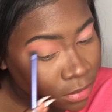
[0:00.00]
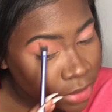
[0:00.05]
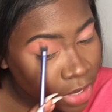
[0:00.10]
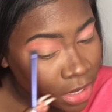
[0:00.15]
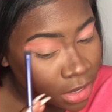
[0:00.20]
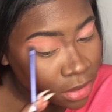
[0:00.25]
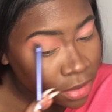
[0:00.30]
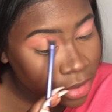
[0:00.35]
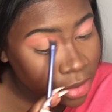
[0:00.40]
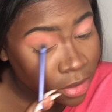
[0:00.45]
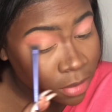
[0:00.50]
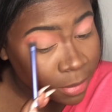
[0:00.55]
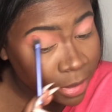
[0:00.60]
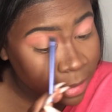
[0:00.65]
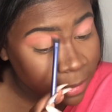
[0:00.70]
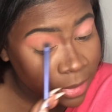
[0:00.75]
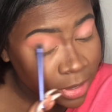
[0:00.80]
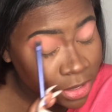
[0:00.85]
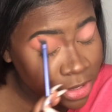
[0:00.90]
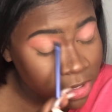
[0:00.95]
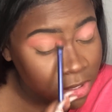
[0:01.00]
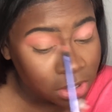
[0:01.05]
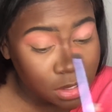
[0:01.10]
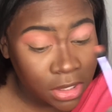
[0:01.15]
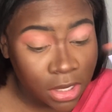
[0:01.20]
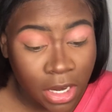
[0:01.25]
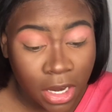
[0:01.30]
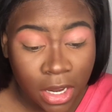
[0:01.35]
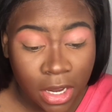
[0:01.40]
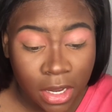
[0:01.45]
I don't know, maybe it's just
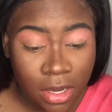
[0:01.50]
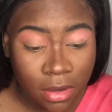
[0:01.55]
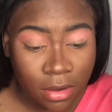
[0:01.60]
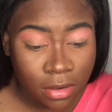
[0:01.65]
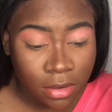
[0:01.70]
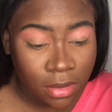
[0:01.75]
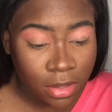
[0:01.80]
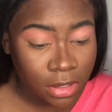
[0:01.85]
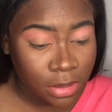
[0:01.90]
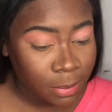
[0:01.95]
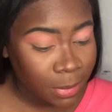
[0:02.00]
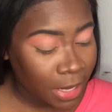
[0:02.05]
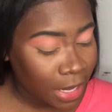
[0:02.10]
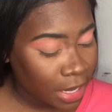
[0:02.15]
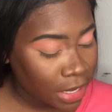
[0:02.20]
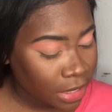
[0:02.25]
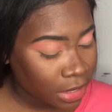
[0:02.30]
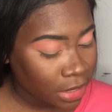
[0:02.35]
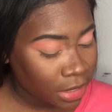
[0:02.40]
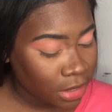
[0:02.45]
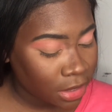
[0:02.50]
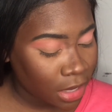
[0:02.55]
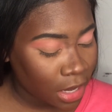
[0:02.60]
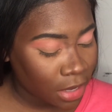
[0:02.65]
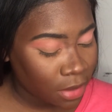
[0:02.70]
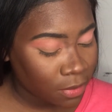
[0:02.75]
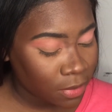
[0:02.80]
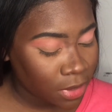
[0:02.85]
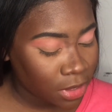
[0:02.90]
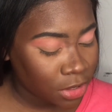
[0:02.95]
not this palette. I
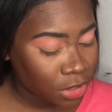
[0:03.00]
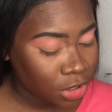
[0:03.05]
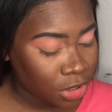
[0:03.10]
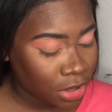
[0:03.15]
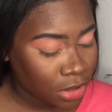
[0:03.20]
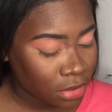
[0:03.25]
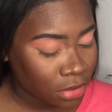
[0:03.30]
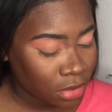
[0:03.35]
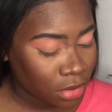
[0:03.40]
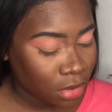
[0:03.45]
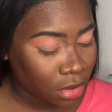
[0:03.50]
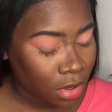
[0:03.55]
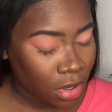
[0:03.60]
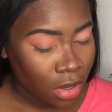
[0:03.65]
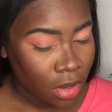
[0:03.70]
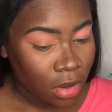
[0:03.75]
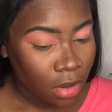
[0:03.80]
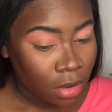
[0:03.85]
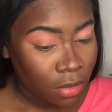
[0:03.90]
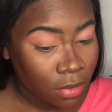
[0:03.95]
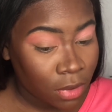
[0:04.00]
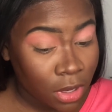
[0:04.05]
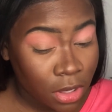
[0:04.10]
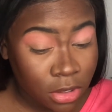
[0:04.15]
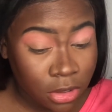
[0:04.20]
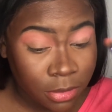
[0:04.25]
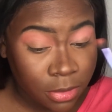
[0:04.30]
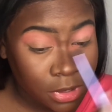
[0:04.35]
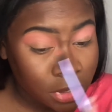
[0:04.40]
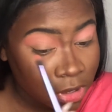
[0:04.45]
don't want to judge it
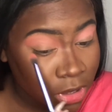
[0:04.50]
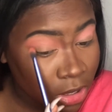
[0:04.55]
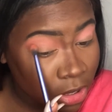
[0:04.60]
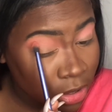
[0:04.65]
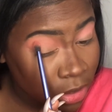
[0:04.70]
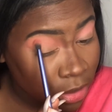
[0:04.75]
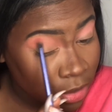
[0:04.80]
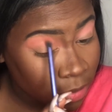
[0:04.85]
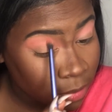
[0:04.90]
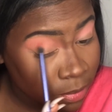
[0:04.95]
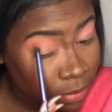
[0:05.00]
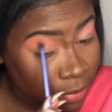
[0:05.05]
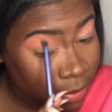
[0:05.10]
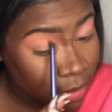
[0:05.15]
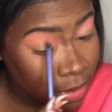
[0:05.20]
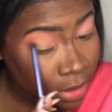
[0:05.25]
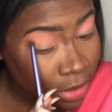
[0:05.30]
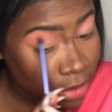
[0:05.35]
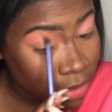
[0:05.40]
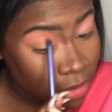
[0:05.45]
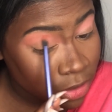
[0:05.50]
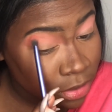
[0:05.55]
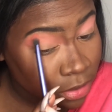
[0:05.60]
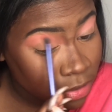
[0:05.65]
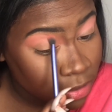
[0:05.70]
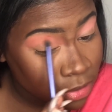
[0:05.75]
100%, but